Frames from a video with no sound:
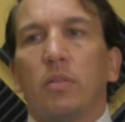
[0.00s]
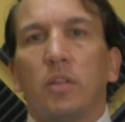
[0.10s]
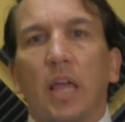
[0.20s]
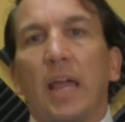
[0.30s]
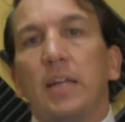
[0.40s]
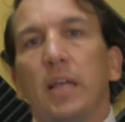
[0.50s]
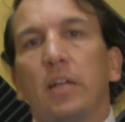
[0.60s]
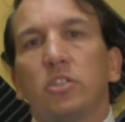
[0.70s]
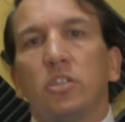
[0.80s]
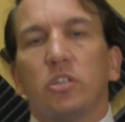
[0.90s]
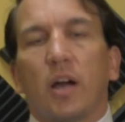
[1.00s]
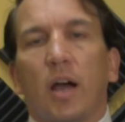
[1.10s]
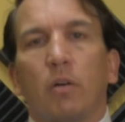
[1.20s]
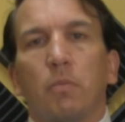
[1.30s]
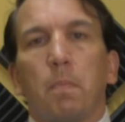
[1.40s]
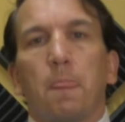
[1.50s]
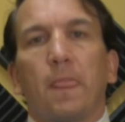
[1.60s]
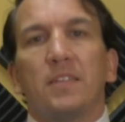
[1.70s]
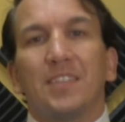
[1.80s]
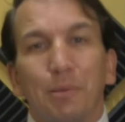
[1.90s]
the ADHD child
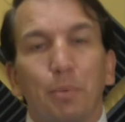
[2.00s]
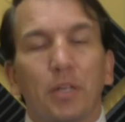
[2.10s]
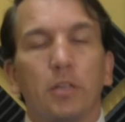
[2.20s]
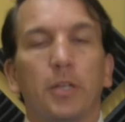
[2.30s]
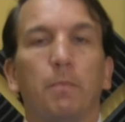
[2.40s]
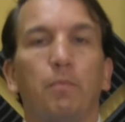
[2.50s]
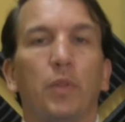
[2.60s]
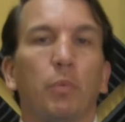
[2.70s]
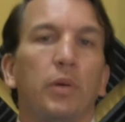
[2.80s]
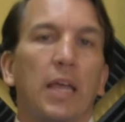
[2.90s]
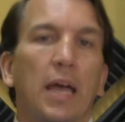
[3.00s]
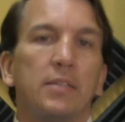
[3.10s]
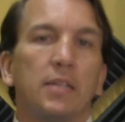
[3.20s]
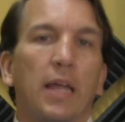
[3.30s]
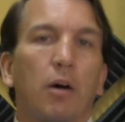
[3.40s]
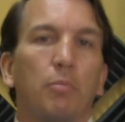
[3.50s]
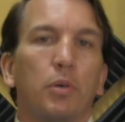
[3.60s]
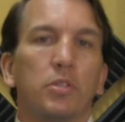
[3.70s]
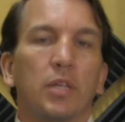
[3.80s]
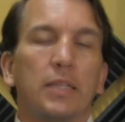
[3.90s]
typically, when he has an
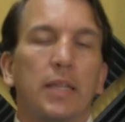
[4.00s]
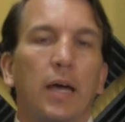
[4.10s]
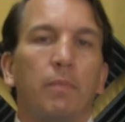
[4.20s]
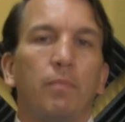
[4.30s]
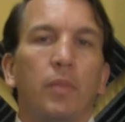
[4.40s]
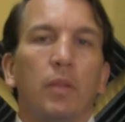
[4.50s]
outburst like that,